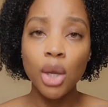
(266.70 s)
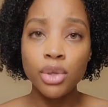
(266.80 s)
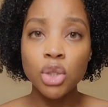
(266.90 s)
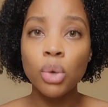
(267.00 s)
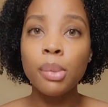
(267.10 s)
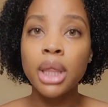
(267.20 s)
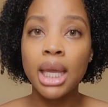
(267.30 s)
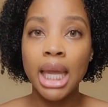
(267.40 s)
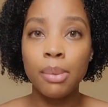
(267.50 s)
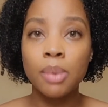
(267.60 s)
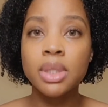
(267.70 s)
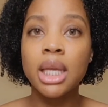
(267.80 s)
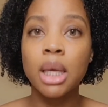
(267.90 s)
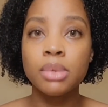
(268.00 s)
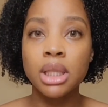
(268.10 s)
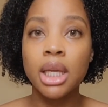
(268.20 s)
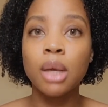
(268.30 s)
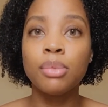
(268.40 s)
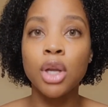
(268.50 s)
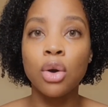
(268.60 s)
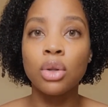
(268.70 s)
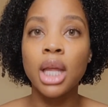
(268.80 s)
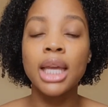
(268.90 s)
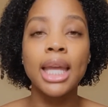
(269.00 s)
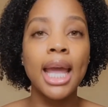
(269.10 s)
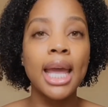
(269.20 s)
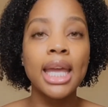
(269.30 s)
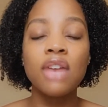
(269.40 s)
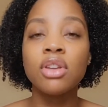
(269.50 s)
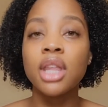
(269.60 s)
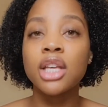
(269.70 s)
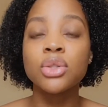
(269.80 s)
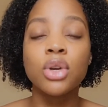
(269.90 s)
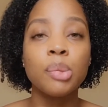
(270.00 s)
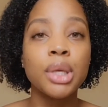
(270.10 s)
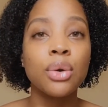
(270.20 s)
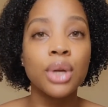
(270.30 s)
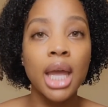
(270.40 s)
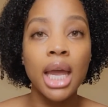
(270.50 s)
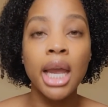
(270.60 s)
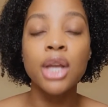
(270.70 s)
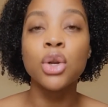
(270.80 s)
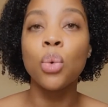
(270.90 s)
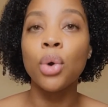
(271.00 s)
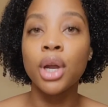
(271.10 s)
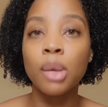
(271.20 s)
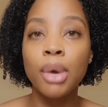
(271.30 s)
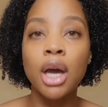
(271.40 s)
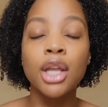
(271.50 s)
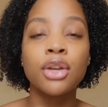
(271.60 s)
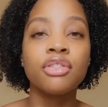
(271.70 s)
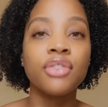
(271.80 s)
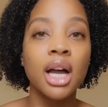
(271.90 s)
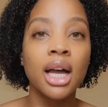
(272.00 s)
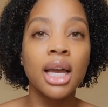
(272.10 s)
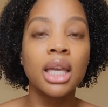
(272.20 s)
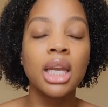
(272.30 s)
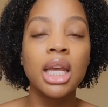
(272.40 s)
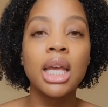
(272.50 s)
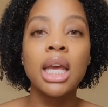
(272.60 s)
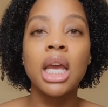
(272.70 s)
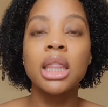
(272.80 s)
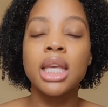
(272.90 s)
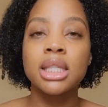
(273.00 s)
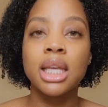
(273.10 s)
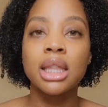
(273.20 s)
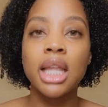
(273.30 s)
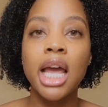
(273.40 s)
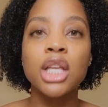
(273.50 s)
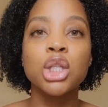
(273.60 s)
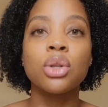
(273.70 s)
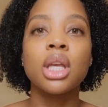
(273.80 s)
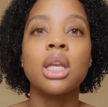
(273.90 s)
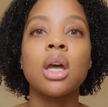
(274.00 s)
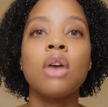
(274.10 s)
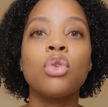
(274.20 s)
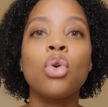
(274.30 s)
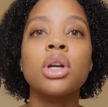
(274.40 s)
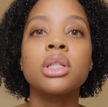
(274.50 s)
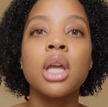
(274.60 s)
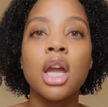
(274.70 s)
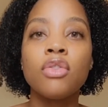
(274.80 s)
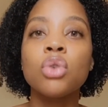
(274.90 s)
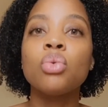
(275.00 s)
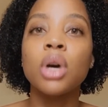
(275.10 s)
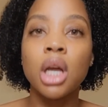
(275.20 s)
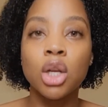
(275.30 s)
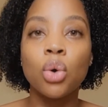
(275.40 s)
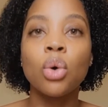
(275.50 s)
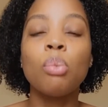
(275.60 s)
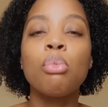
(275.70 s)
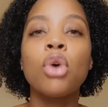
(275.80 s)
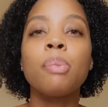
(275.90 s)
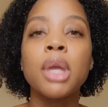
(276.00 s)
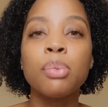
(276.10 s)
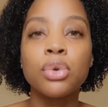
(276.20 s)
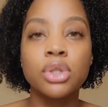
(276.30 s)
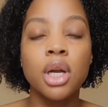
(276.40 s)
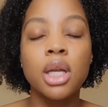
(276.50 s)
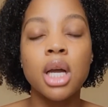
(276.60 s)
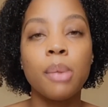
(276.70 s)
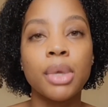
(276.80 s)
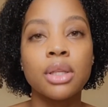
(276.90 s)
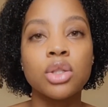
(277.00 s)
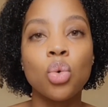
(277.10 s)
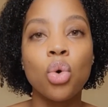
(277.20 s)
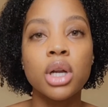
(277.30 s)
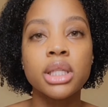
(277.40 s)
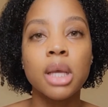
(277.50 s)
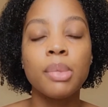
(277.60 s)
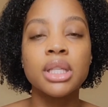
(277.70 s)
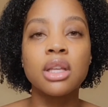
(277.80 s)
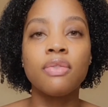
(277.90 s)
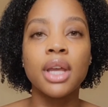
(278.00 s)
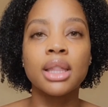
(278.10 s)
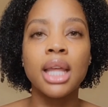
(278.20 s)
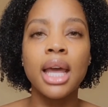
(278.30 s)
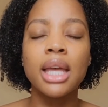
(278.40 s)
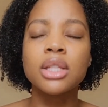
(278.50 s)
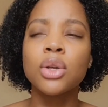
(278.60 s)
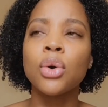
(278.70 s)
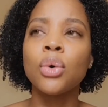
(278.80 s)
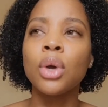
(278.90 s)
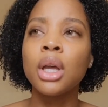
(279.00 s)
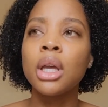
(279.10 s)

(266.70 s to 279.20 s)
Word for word: there was a woman that came up to him to let him know, like, hey, everything is going to be okay. Don't worry about it. You're fine. And things like that. So then, of course, everyone, I know more people started coming towards him and stuff like that. So